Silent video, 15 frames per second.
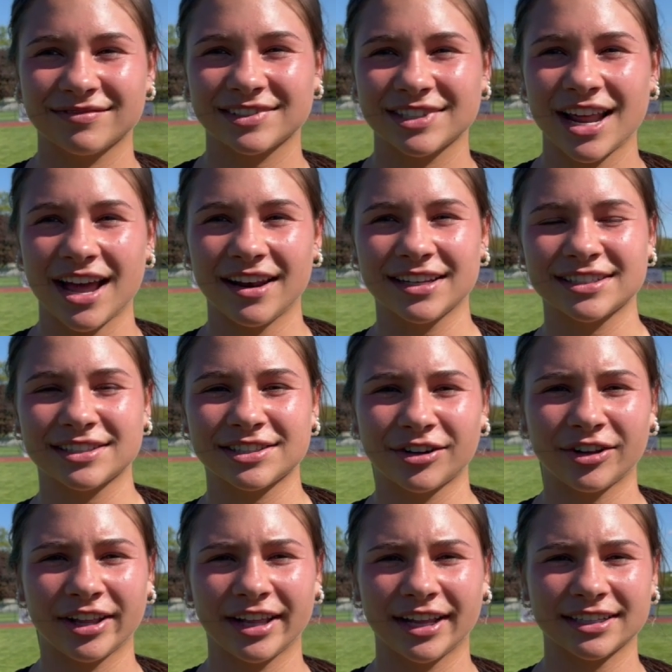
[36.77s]
not
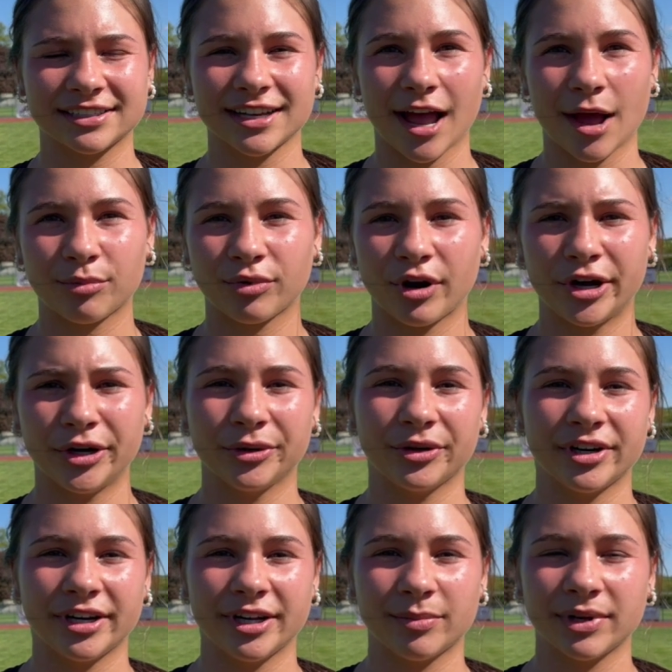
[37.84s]
necessarily like a top
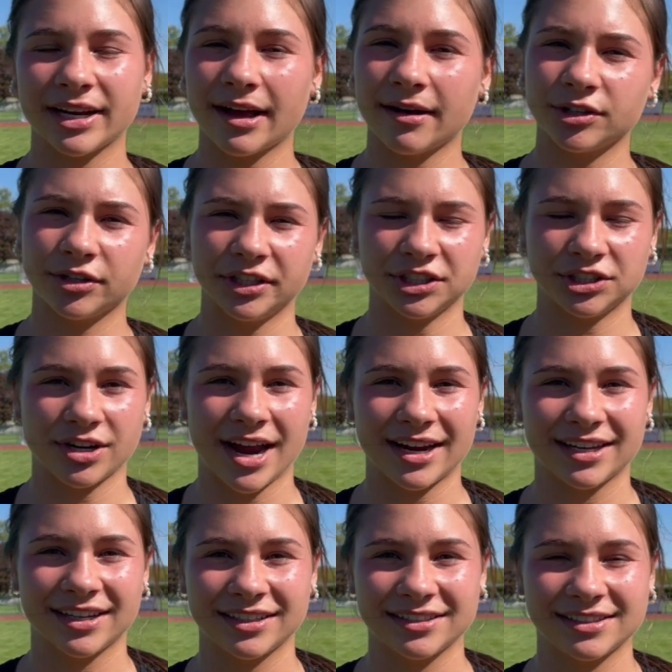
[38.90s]
priority, but now during track
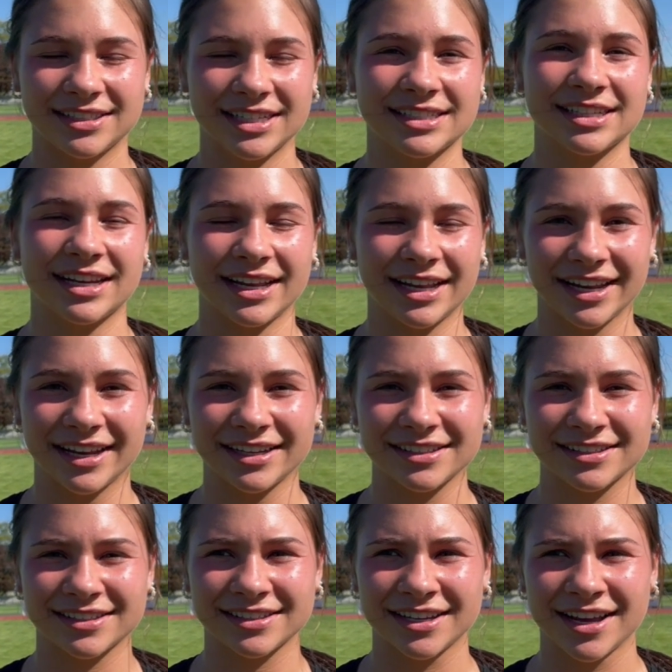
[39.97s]
season it
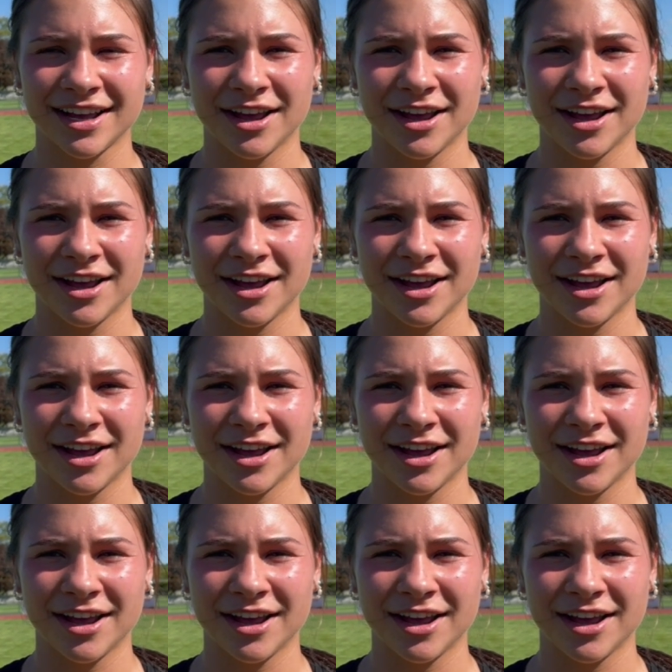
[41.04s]
is.